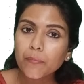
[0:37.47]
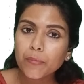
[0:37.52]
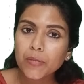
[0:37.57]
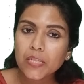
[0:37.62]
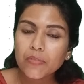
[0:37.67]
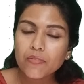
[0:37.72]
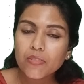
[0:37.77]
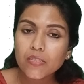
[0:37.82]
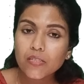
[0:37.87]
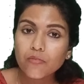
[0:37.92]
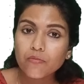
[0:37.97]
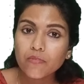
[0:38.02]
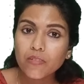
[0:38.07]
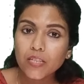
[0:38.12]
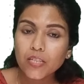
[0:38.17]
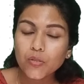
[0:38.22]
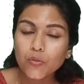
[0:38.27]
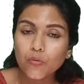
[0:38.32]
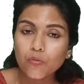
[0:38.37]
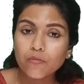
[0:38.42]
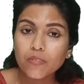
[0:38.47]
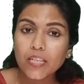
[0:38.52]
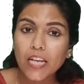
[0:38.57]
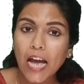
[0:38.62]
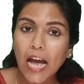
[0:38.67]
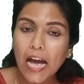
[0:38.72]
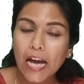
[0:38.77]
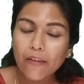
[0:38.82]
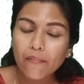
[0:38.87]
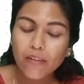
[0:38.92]
previous video, we
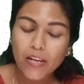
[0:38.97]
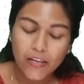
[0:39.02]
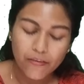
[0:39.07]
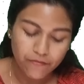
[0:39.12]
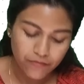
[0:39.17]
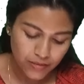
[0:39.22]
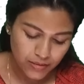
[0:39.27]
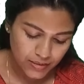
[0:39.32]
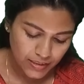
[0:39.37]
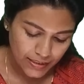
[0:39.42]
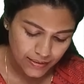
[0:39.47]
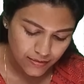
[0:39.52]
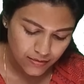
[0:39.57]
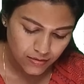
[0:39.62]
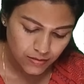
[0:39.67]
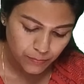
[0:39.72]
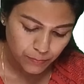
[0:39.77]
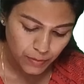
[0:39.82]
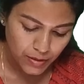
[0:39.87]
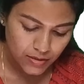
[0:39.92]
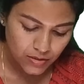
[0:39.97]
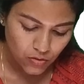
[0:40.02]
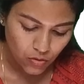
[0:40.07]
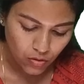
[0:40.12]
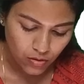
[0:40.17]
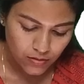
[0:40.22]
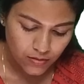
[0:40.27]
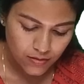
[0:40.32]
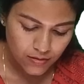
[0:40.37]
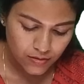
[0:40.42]
have emphasized much
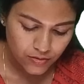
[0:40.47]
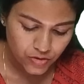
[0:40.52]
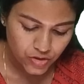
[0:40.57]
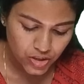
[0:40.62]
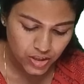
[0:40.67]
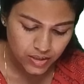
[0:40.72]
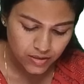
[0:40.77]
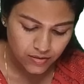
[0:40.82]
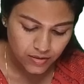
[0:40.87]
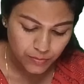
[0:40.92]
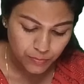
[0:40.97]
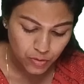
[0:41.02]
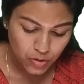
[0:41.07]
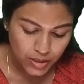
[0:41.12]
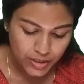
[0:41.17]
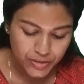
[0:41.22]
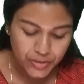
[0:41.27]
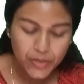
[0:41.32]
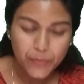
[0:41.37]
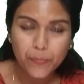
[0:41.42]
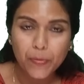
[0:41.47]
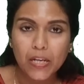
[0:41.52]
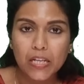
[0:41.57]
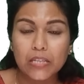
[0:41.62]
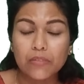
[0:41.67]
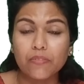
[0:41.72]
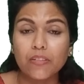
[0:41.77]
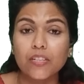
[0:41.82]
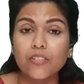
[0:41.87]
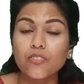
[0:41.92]
on this G stimulatory
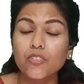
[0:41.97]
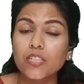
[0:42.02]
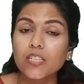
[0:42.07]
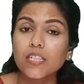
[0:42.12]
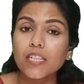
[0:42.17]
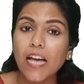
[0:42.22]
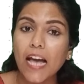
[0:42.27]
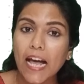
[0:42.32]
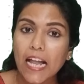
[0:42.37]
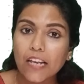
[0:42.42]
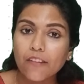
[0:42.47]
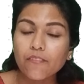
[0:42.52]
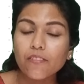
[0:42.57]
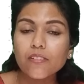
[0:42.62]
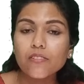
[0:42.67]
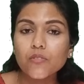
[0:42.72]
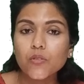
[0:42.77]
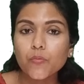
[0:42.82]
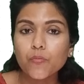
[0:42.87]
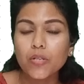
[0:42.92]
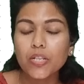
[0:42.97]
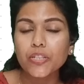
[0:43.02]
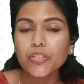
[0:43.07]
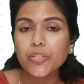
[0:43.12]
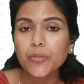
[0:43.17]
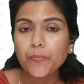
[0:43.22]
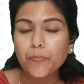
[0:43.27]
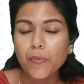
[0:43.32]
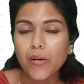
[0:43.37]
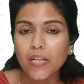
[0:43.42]
pathway, G-alpha
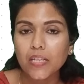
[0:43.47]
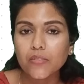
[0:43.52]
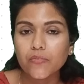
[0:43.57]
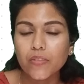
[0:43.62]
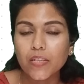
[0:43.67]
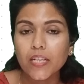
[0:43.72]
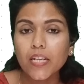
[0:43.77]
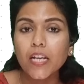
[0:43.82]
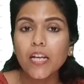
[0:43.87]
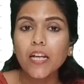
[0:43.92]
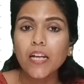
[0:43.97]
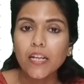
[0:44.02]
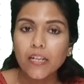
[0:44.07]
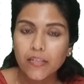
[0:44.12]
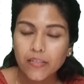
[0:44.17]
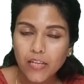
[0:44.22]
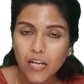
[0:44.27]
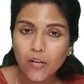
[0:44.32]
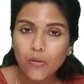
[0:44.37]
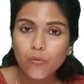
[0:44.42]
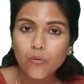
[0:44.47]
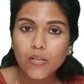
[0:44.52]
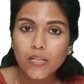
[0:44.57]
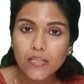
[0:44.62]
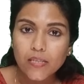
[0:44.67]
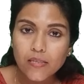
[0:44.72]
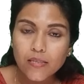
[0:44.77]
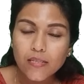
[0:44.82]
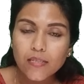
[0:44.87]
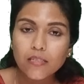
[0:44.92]
stimulatory pathway. Now,
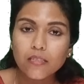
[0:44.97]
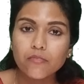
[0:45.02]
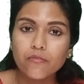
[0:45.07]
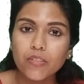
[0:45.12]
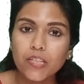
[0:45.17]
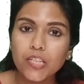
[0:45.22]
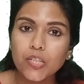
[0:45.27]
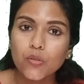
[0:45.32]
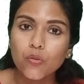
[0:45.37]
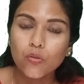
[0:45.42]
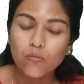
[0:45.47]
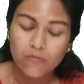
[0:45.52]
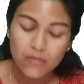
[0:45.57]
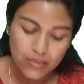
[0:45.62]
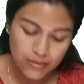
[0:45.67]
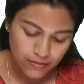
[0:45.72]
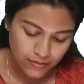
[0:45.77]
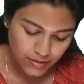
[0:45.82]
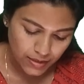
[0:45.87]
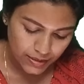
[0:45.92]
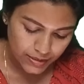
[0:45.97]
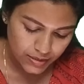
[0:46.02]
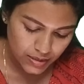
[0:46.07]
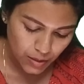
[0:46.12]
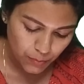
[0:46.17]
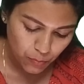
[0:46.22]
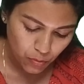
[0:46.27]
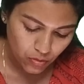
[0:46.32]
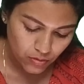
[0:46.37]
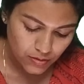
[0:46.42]
in this video, we'll study
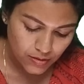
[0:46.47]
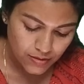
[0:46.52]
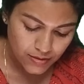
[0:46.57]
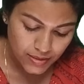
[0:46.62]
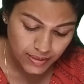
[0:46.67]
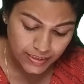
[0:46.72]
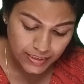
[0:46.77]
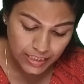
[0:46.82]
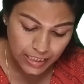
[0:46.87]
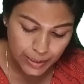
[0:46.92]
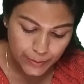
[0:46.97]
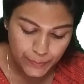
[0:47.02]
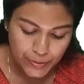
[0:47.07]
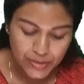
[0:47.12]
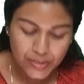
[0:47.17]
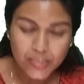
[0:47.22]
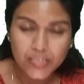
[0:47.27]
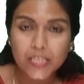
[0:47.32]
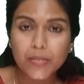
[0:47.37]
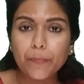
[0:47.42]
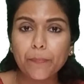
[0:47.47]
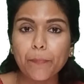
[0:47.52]
about this inhibitory